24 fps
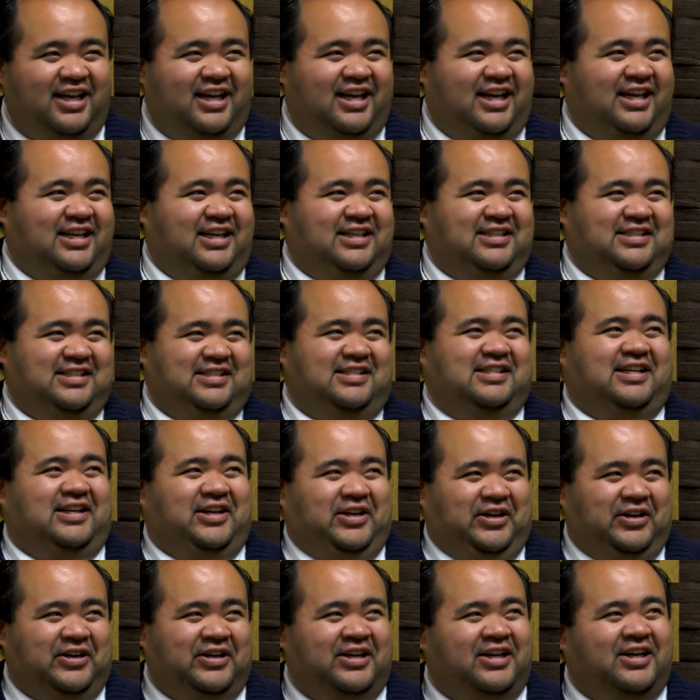and I just
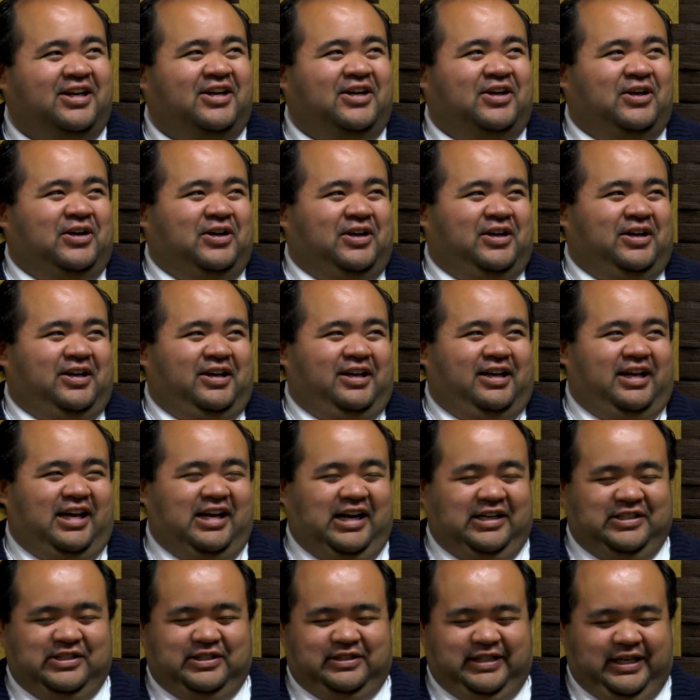let
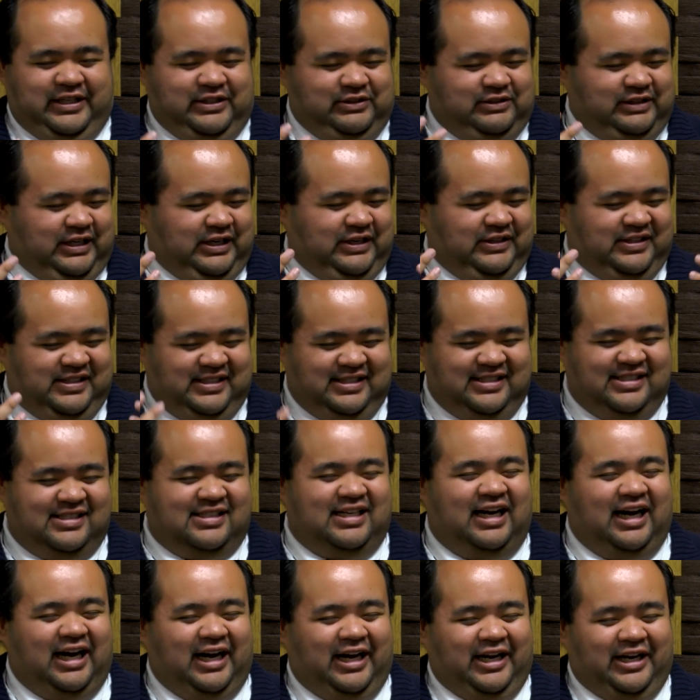out the
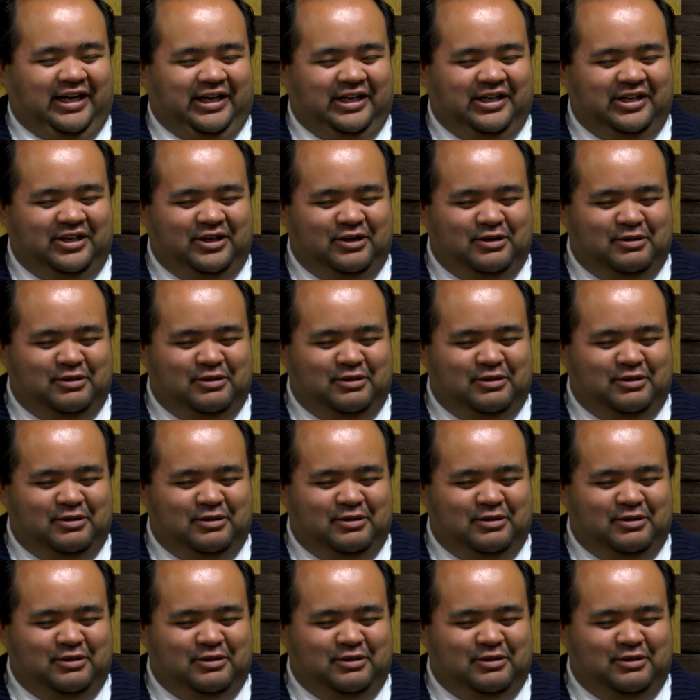sigh.